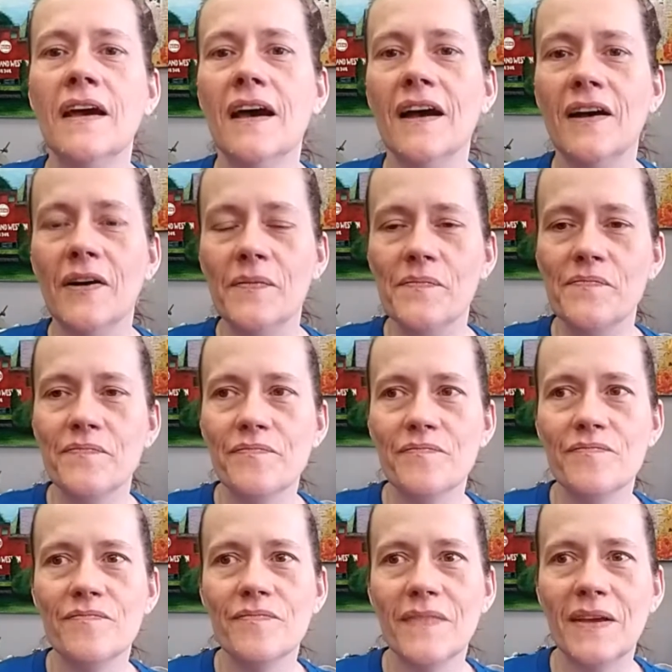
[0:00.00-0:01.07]
Um,
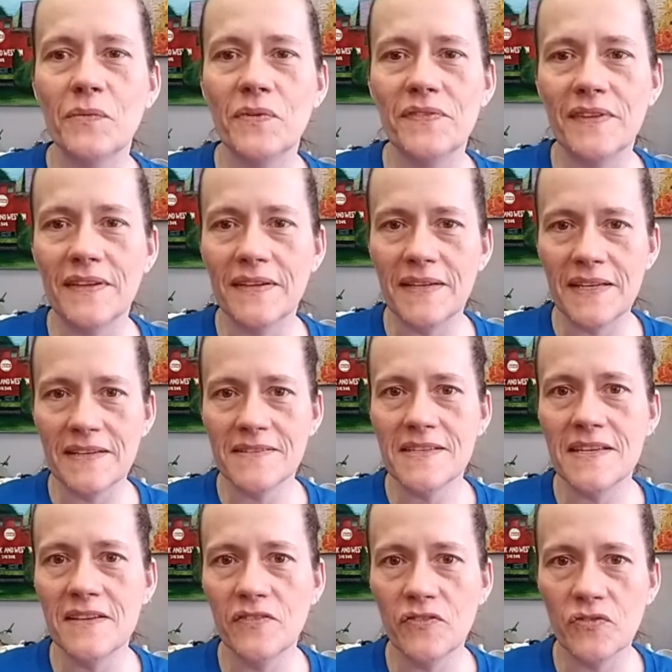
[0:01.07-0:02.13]
I was at an
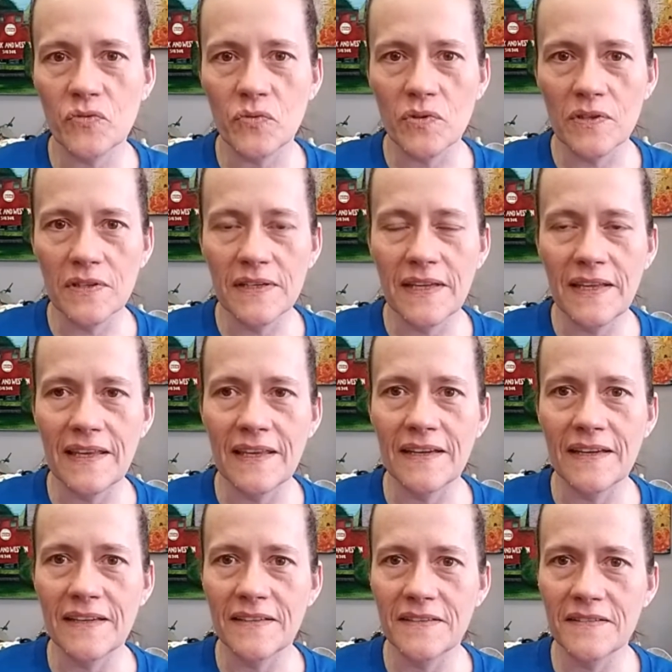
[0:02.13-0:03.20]
antique store
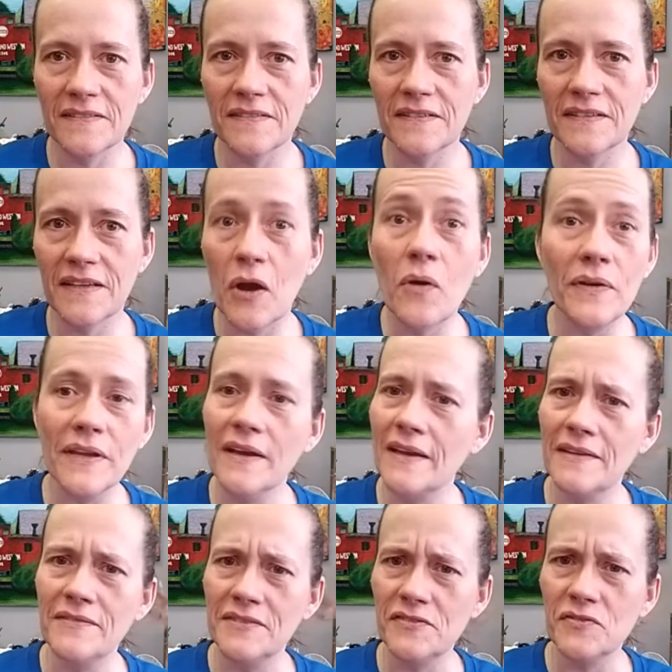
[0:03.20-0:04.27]
and, oh yeah,
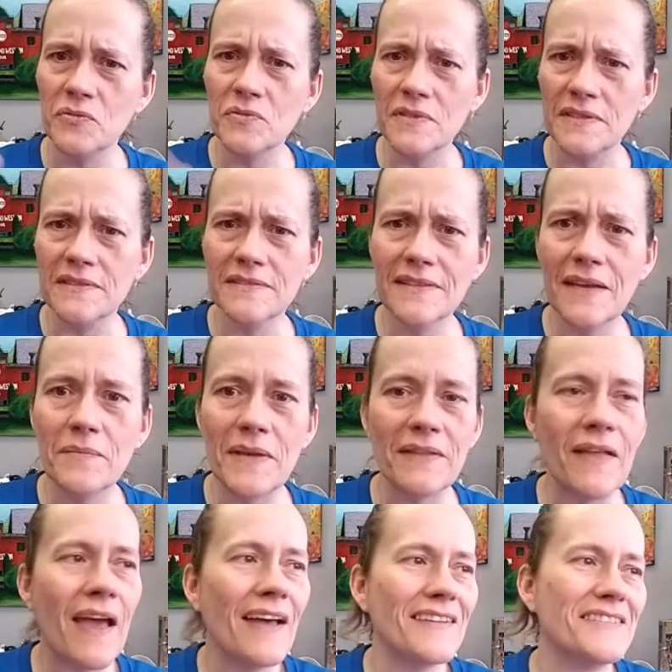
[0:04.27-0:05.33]
I even sold it at my
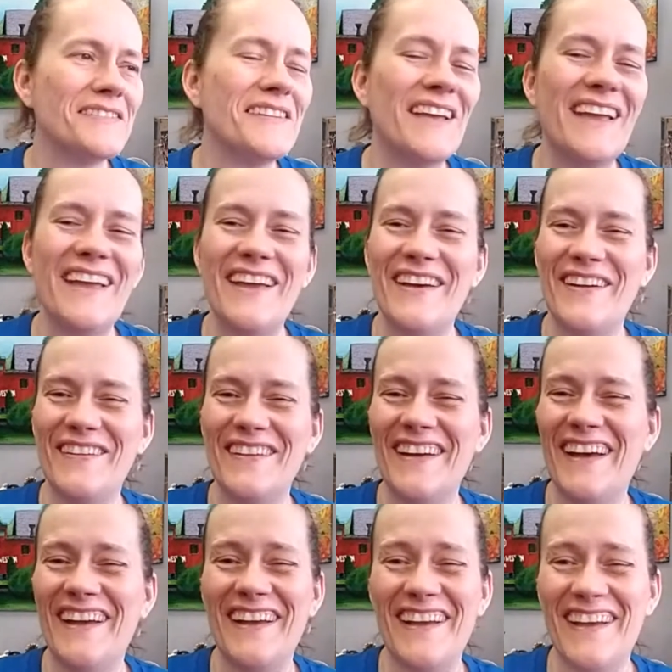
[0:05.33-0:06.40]
last sale.
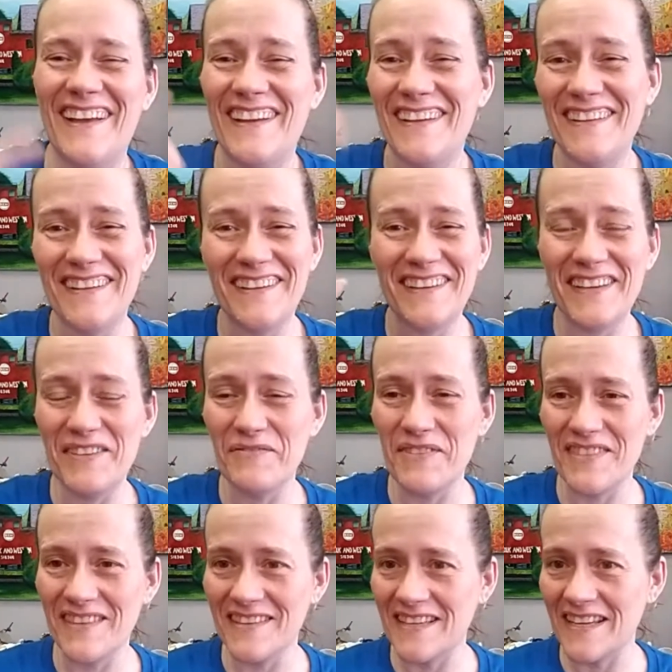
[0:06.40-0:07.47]
Get
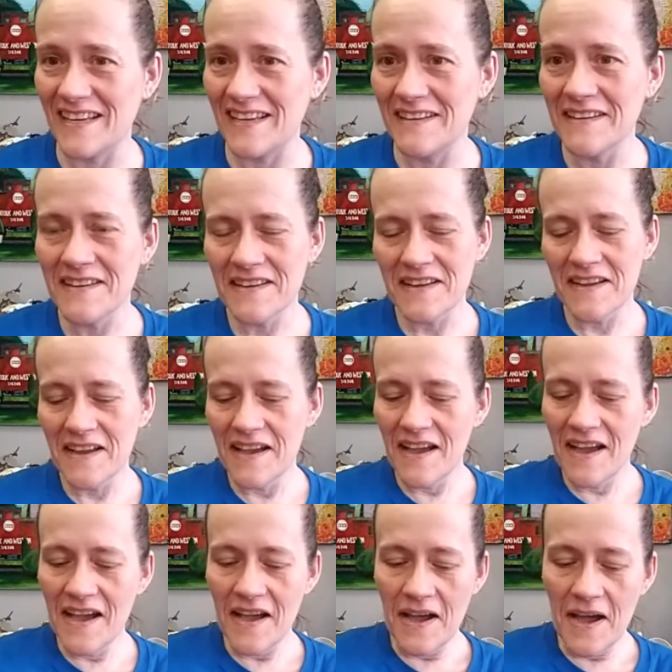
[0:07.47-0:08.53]
with the day.
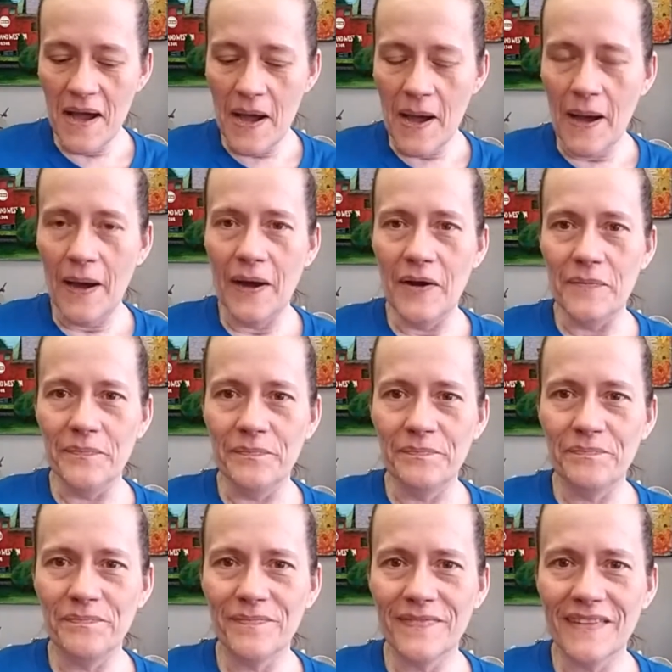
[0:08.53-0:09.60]
Um,
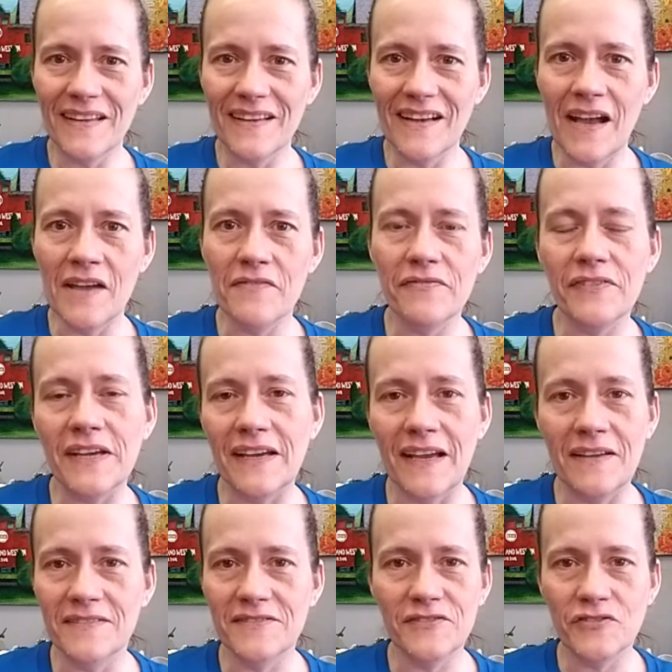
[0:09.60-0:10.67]
I,
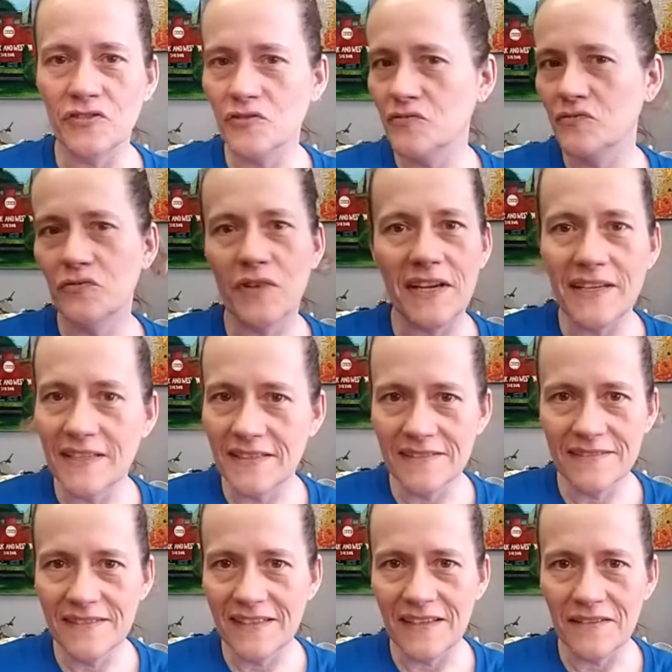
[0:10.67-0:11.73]
found, I zoned right
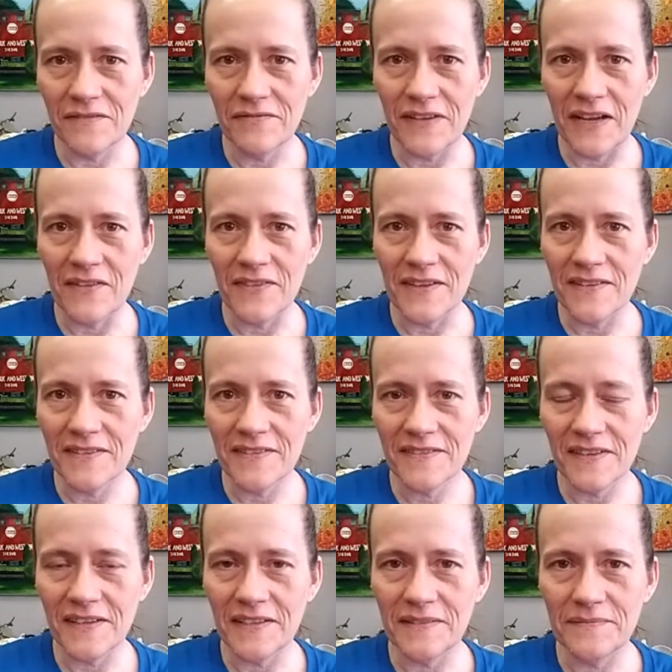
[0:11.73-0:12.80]
in and found
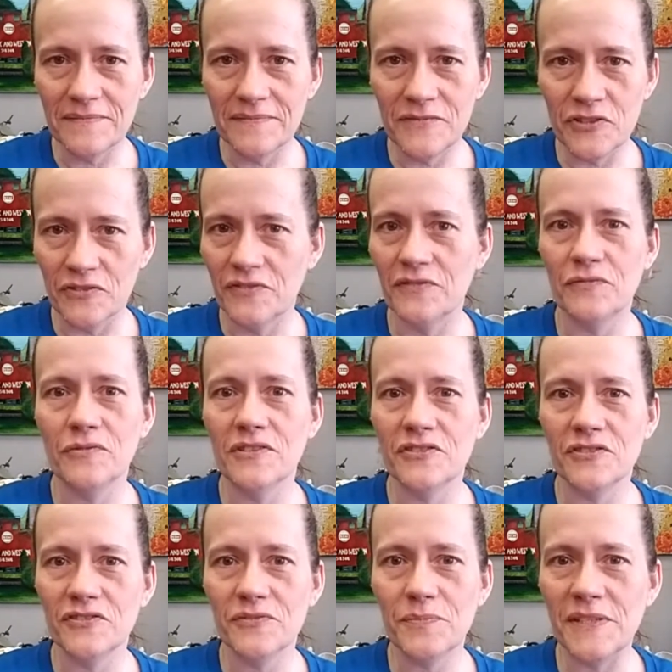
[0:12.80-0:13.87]
this um, Joseph
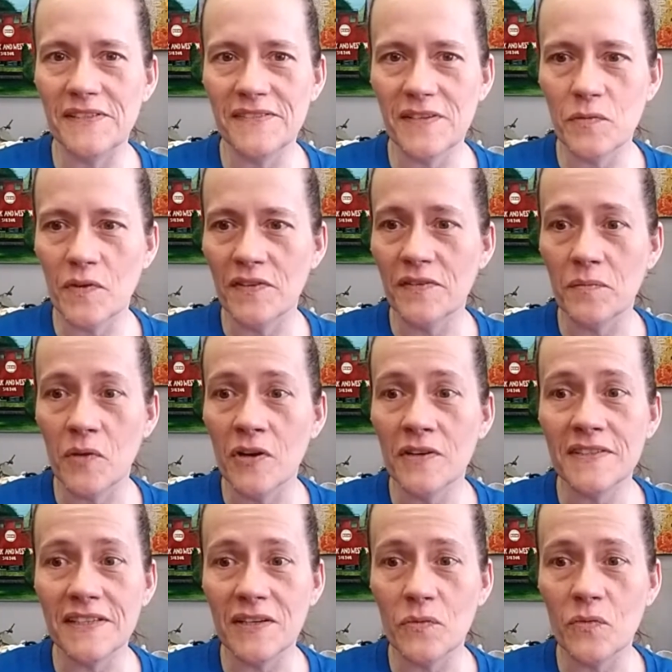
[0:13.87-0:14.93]
Originals piece that wasn't
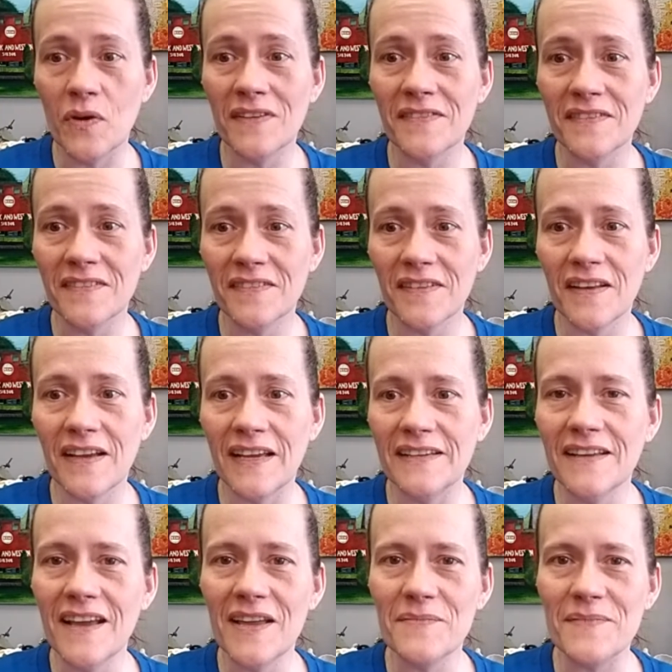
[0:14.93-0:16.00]
marked and it wasn't signed.